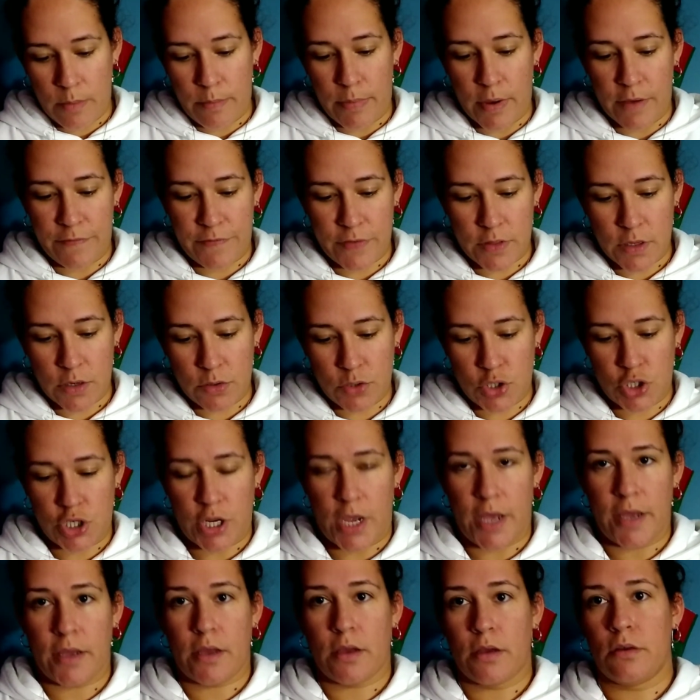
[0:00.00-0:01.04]
buffalo
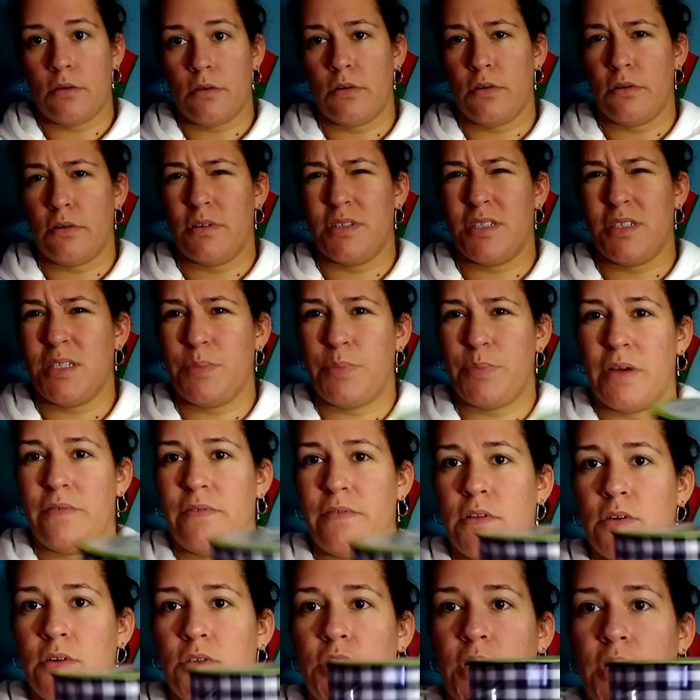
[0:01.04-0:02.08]
check, or is this buffalo